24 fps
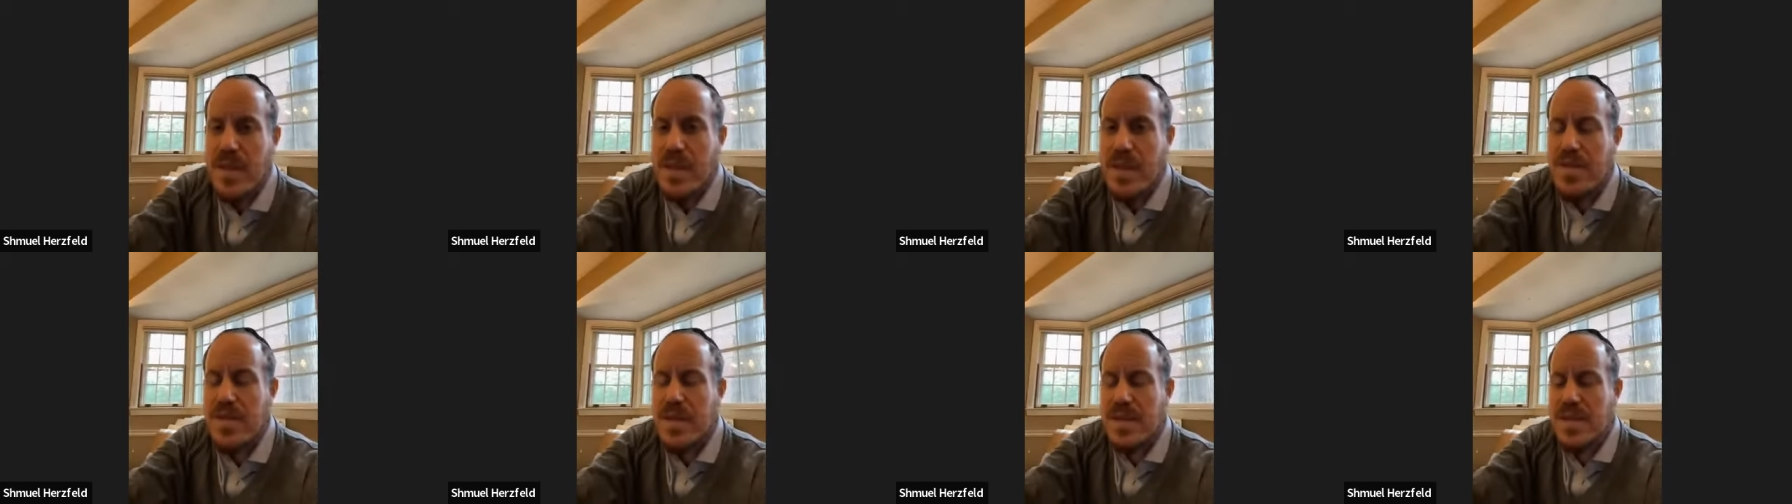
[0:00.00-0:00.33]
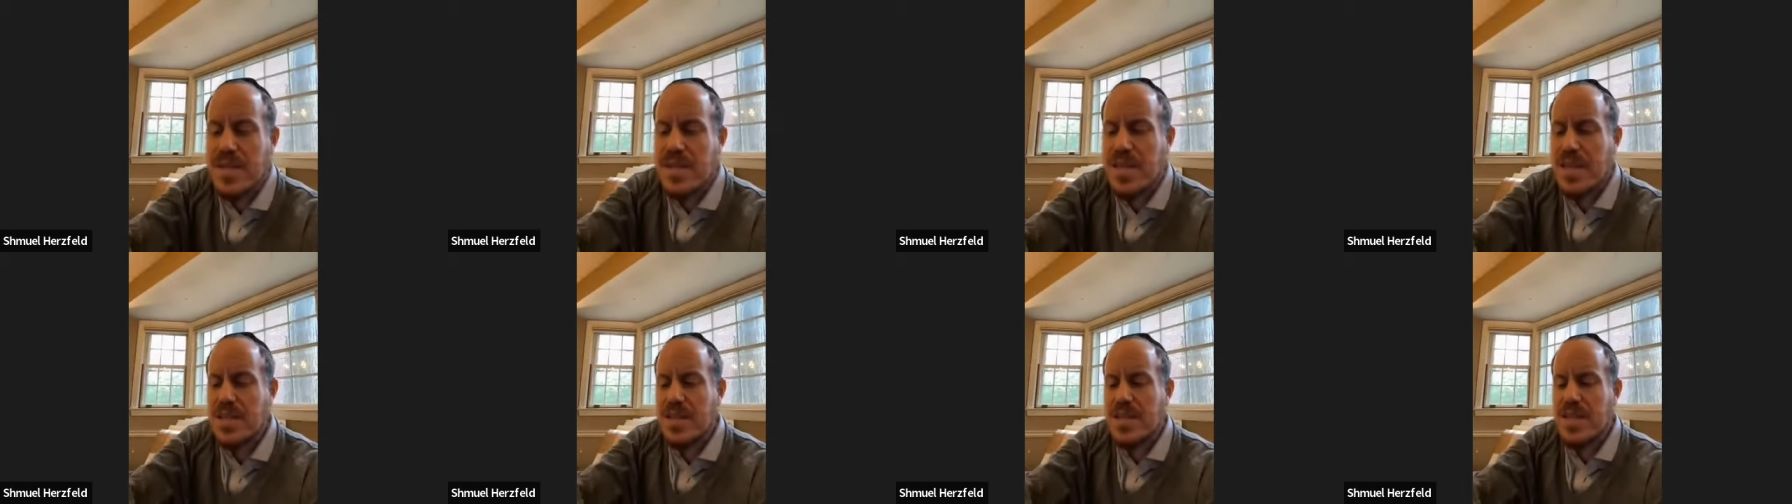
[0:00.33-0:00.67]
the
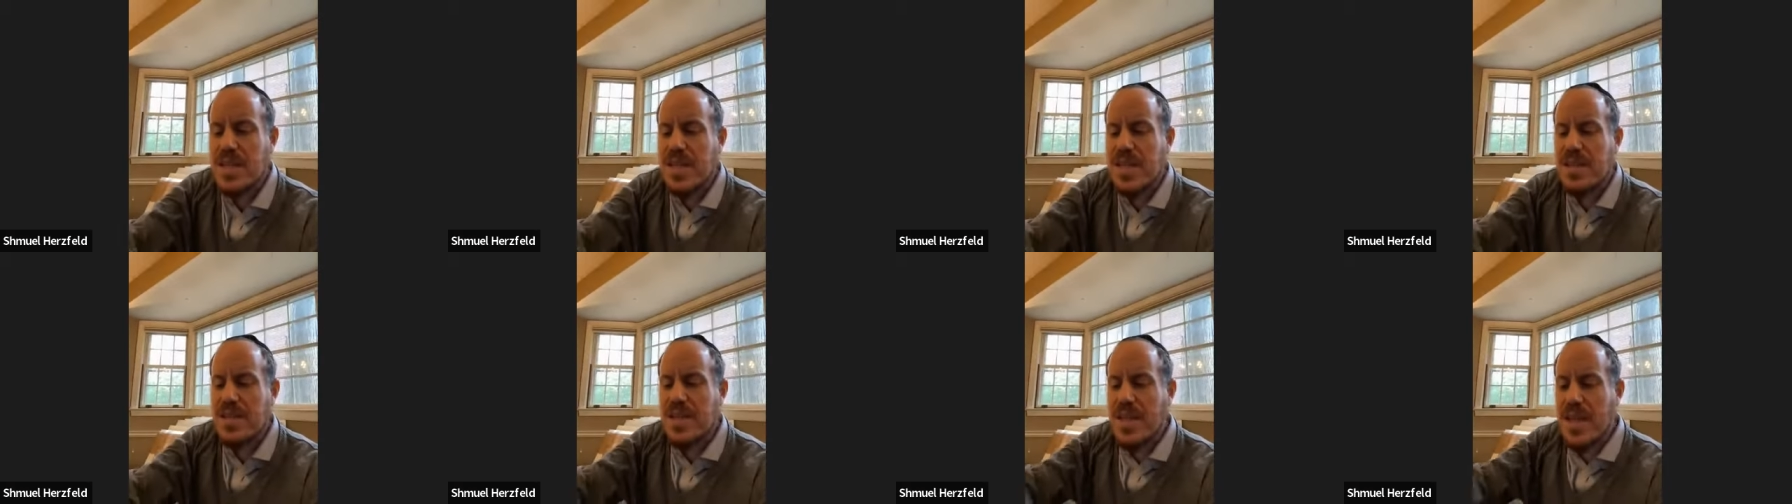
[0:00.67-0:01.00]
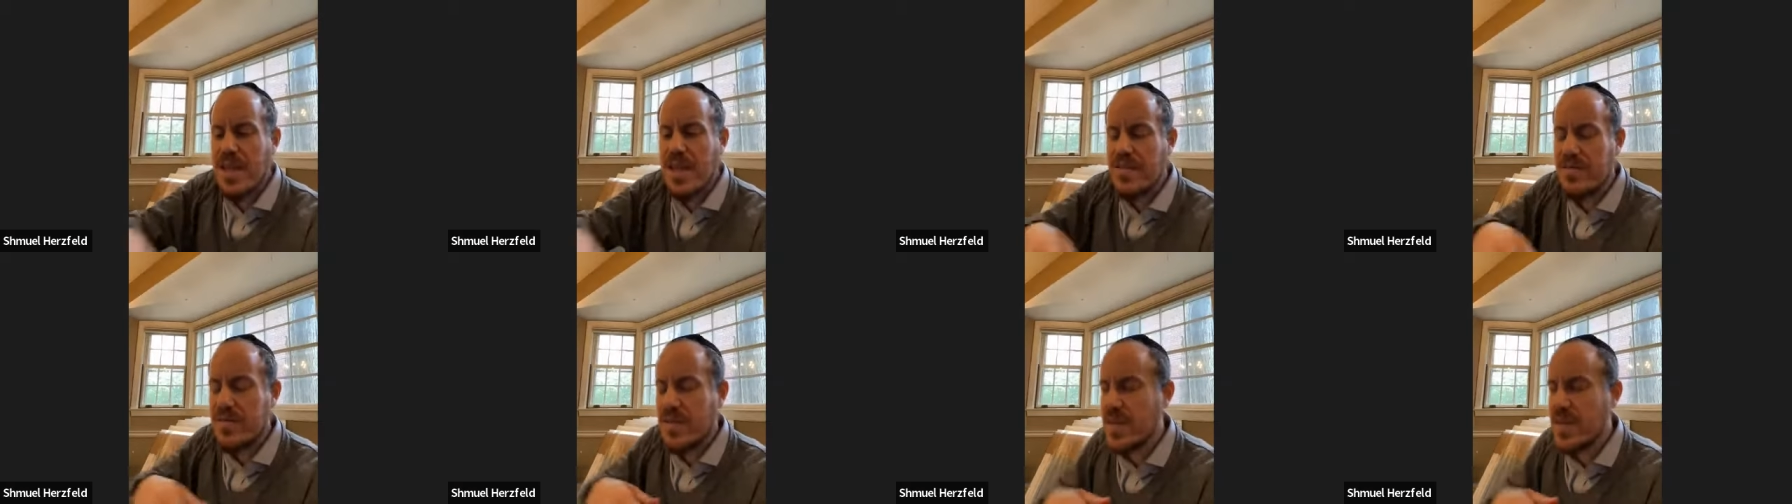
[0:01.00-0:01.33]
16th
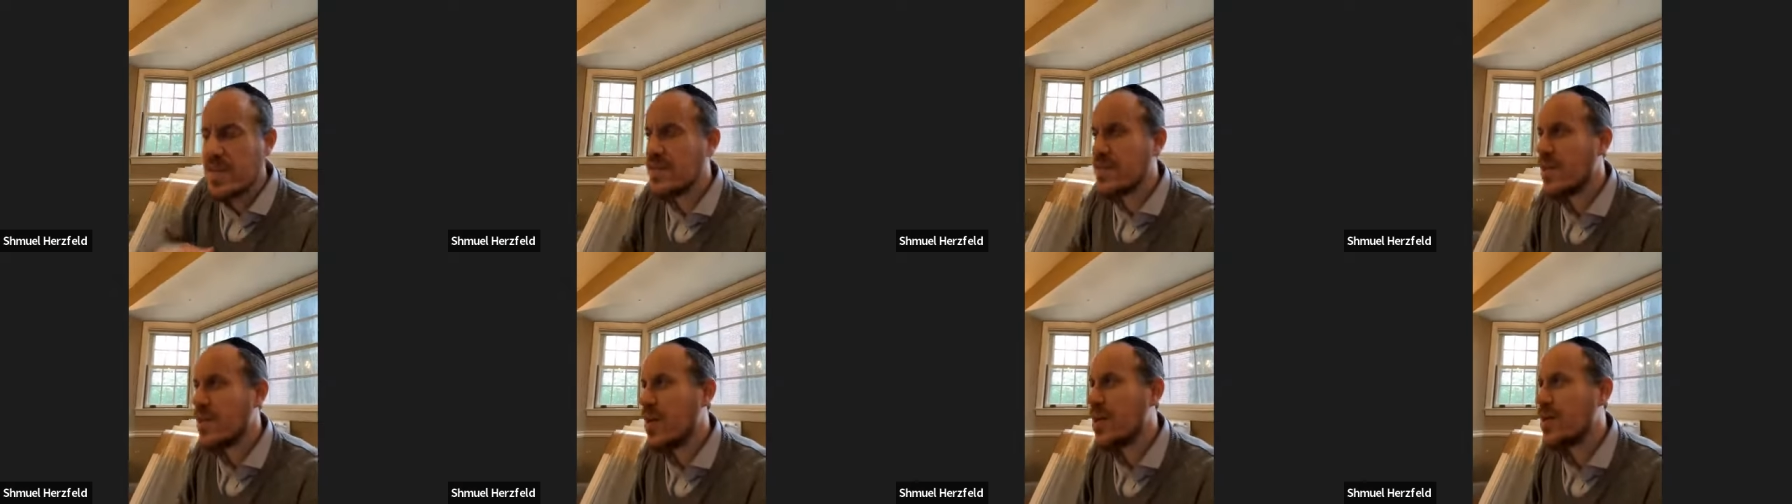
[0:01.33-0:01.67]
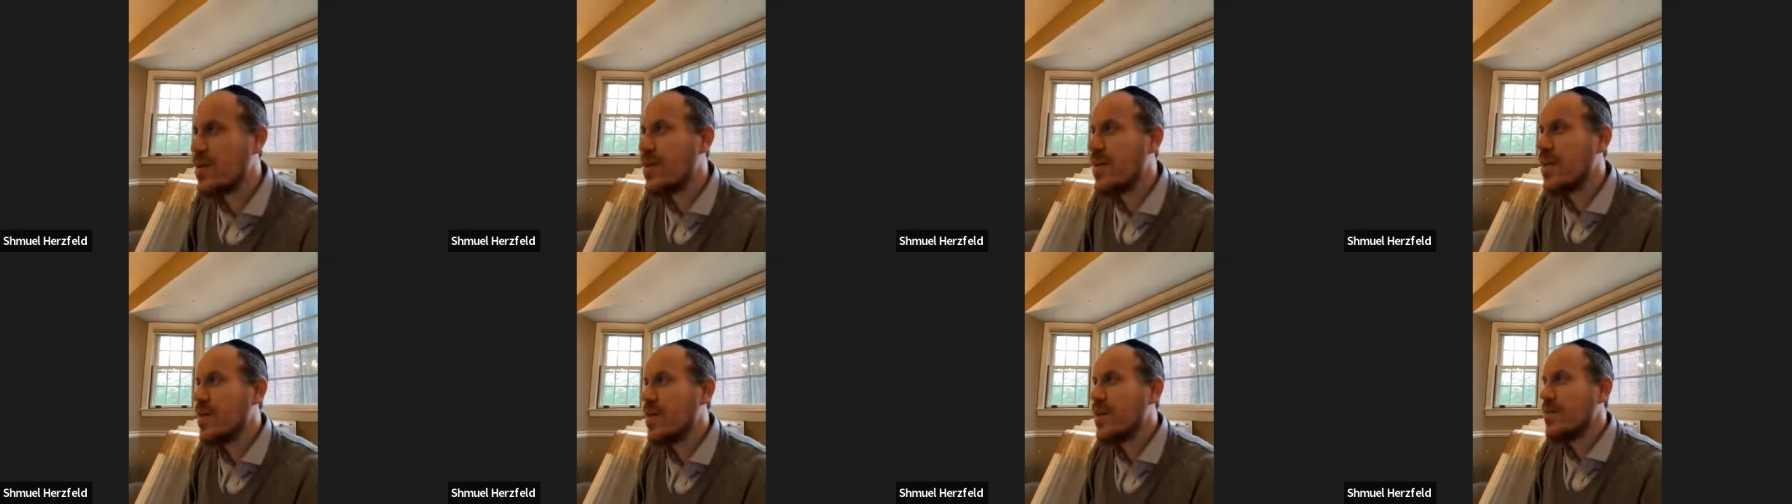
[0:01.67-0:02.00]
day of
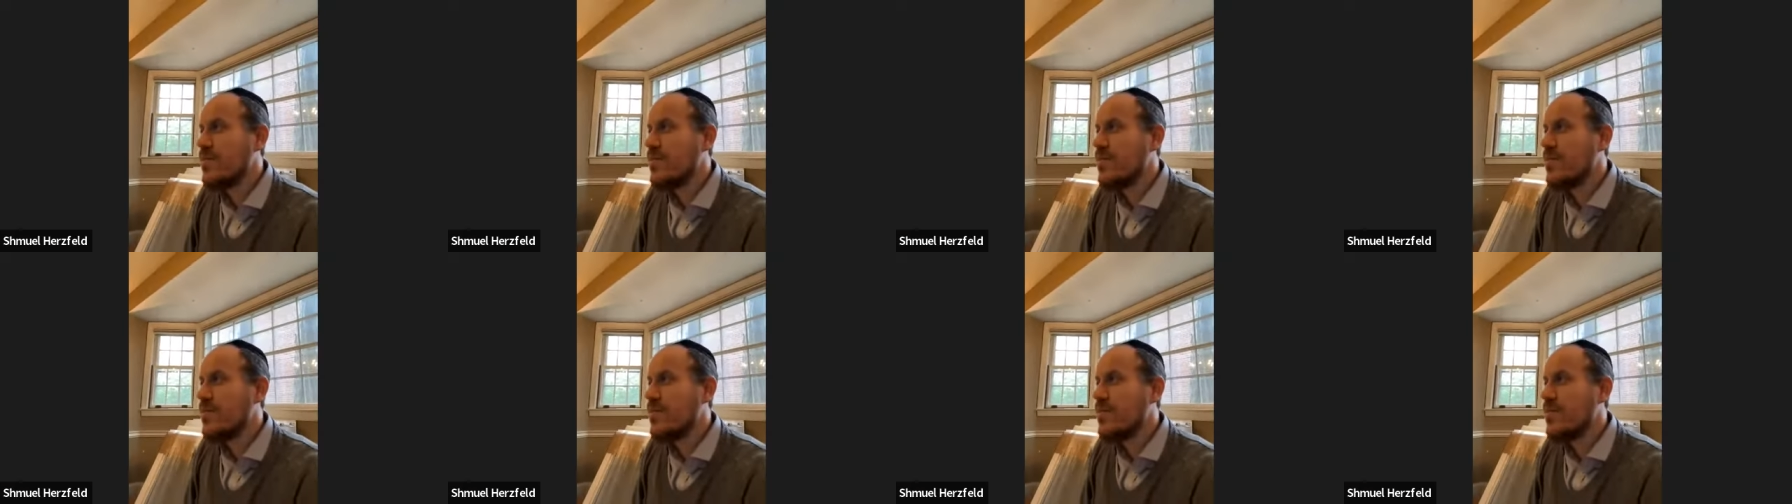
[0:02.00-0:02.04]
Nisan,